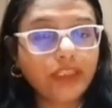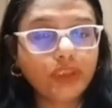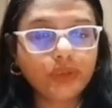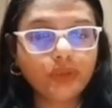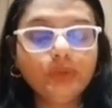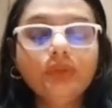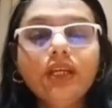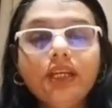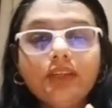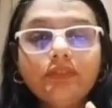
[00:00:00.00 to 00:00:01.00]
to you,
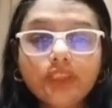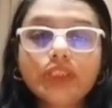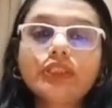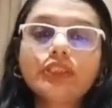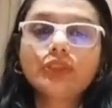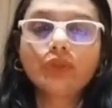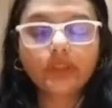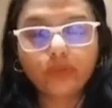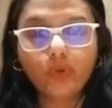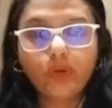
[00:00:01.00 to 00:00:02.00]
which is your
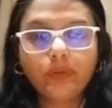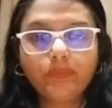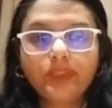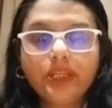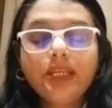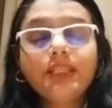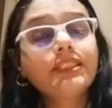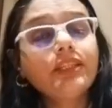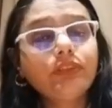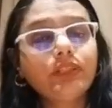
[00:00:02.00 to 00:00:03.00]
reward.
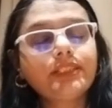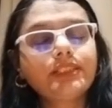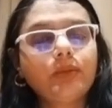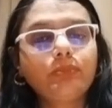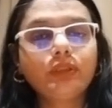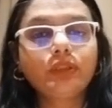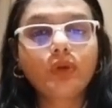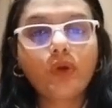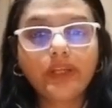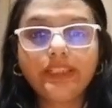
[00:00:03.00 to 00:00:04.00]
Say for example, the
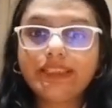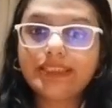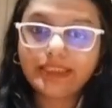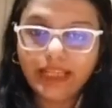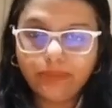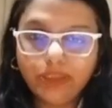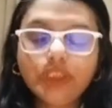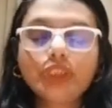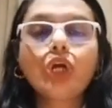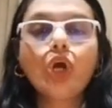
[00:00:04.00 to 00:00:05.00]
coin is
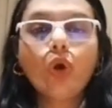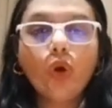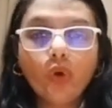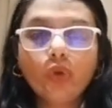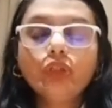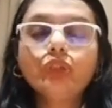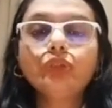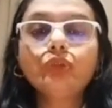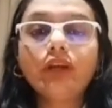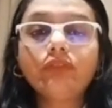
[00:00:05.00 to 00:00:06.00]
damaged or
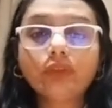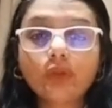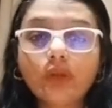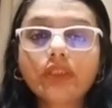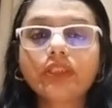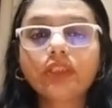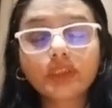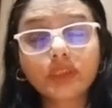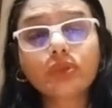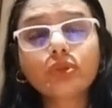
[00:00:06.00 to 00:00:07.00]
you have not
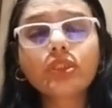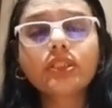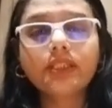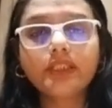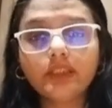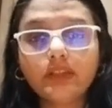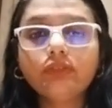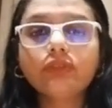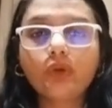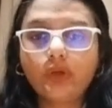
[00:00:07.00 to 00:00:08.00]
introduced
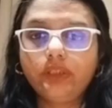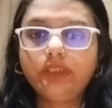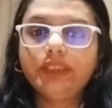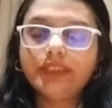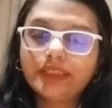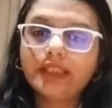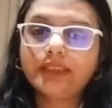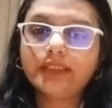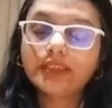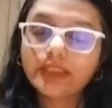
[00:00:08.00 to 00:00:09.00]
enough coin
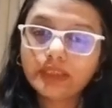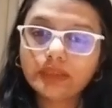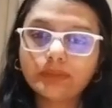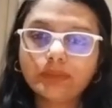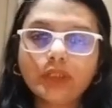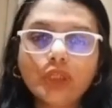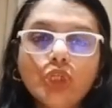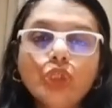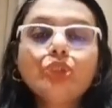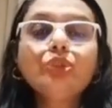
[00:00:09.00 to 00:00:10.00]
inside the system.
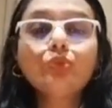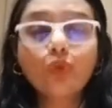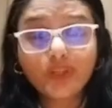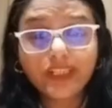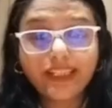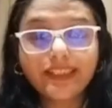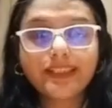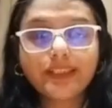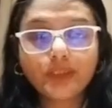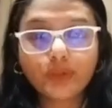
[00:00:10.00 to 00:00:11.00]
You won't get
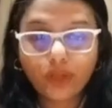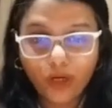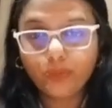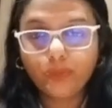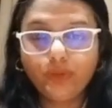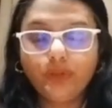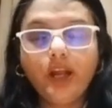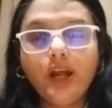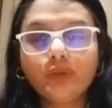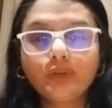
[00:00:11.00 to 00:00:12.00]
your output
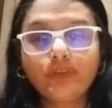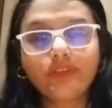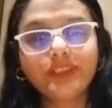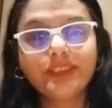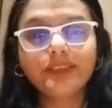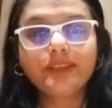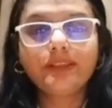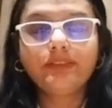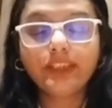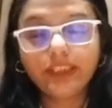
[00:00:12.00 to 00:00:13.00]
out of this
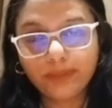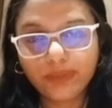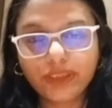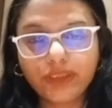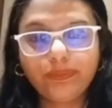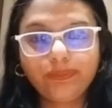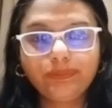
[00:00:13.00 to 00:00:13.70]
vending machine.